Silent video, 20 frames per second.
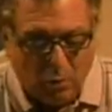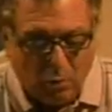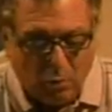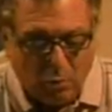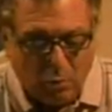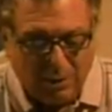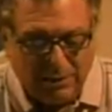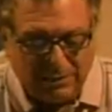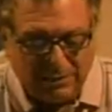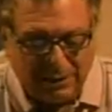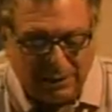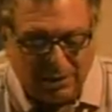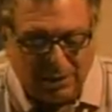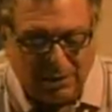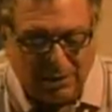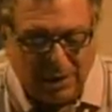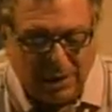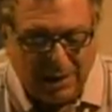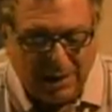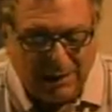West
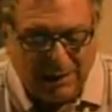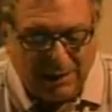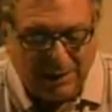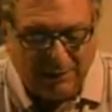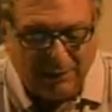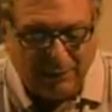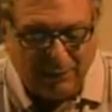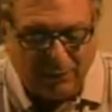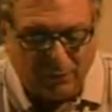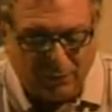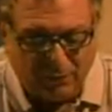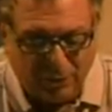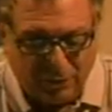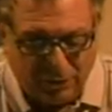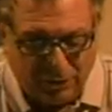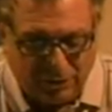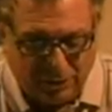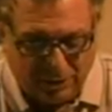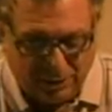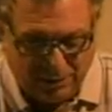Carolina,
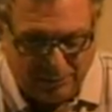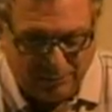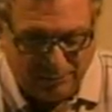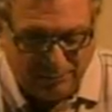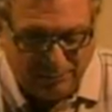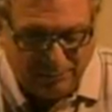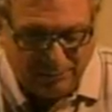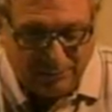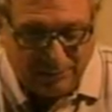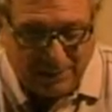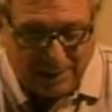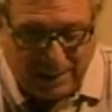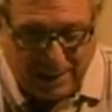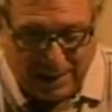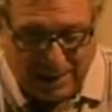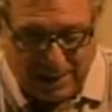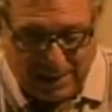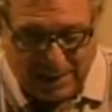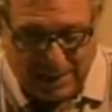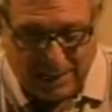Virginia,
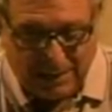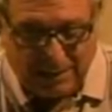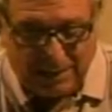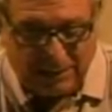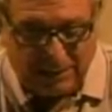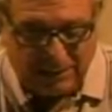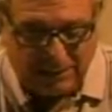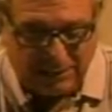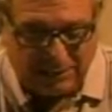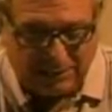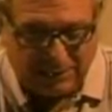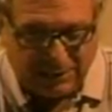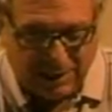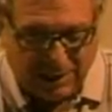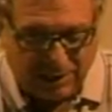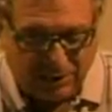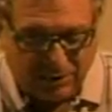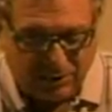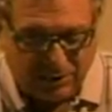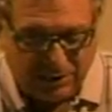and
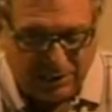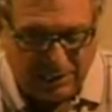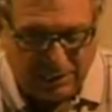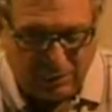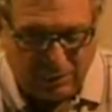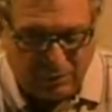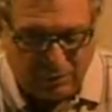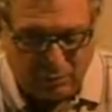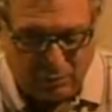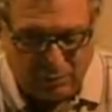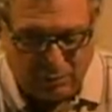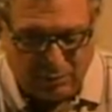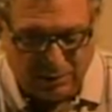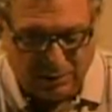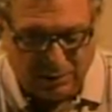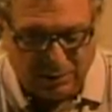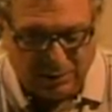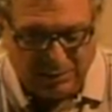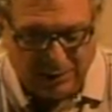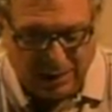South
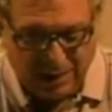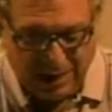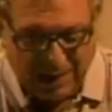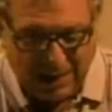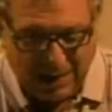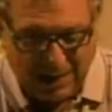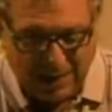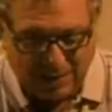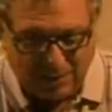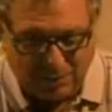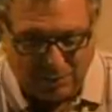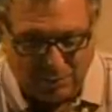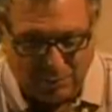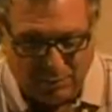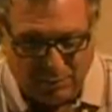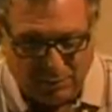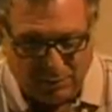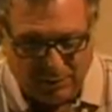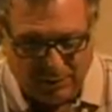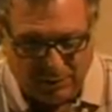Illinois at
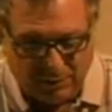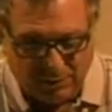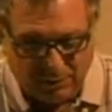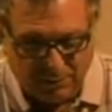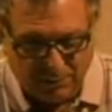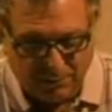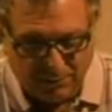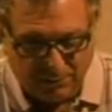Louisville,